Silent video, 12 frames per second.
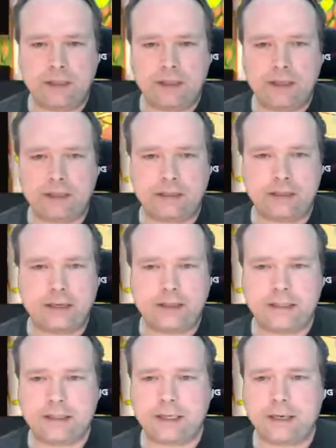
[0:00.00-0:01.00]
There are
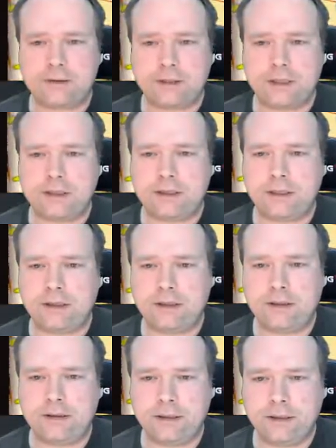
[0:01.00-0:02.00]
discounts
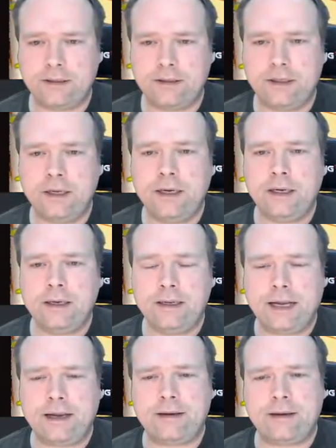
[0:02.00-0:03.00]
until the...
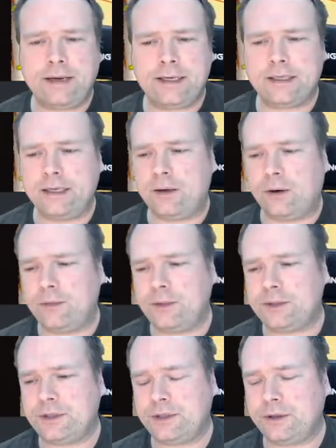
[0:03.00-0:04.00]
There are actually
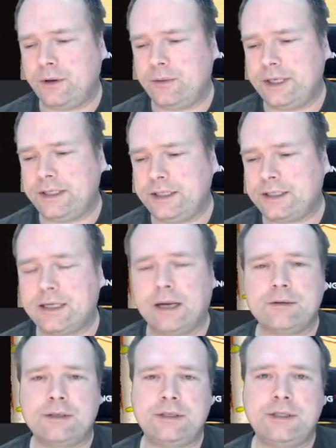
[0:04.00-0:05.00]
almost always
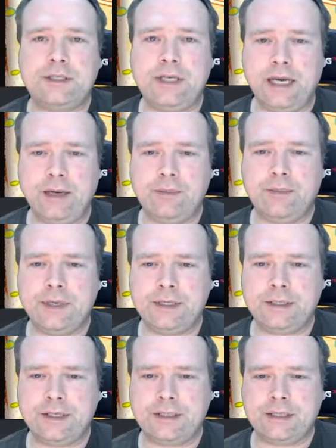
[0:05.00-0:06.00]
discounts on Steam.
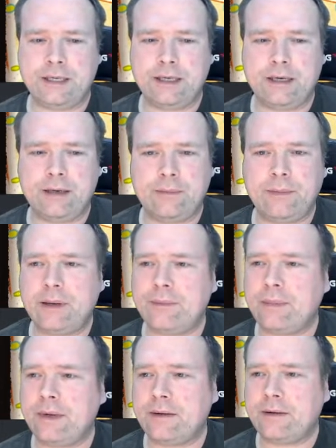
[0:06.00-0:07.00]
It's just a
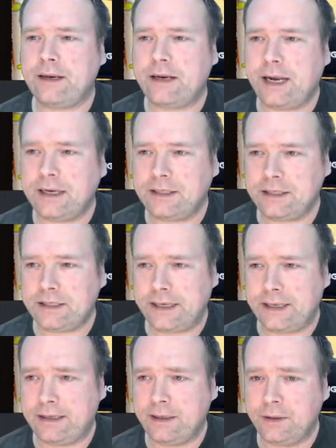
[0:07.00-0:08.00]
larger
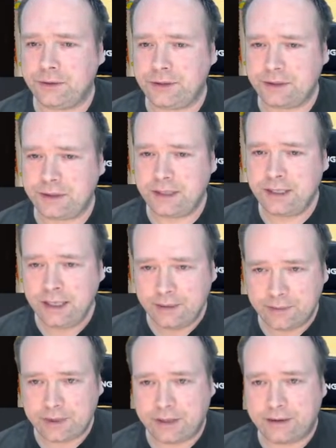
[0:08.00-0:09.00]
sale than usual.
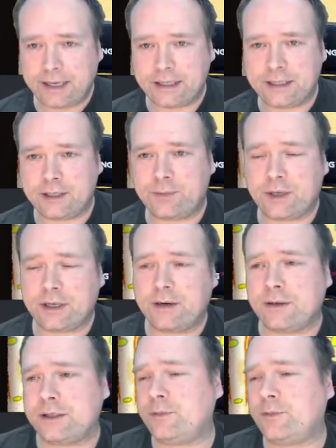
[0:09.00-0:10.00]
I guess it's
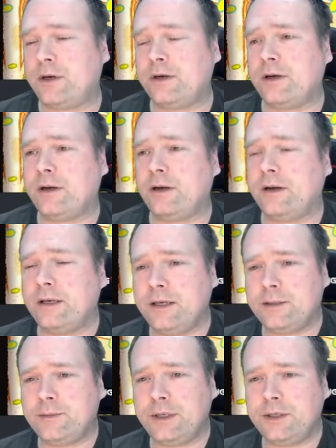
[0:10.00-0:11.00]
because
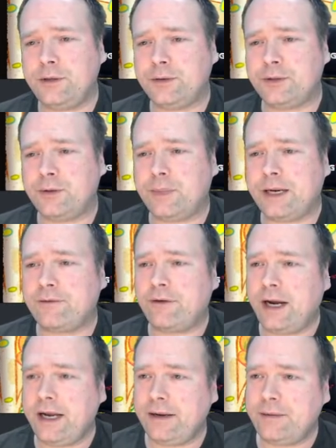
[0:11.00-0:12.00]
it's due to Black
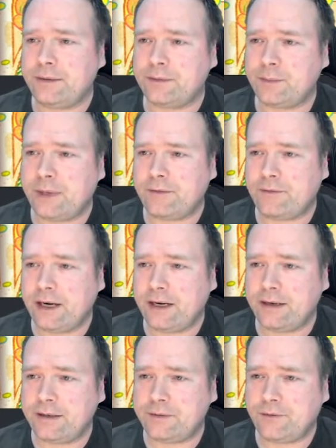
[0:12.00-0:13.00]
Friday. It was Black
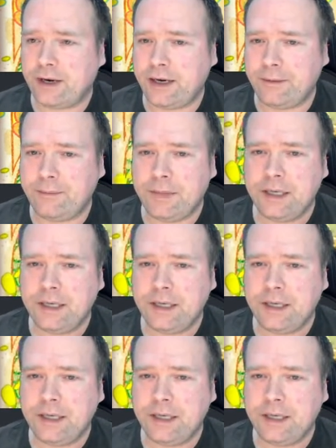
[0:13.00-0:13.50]
Friday this Friday.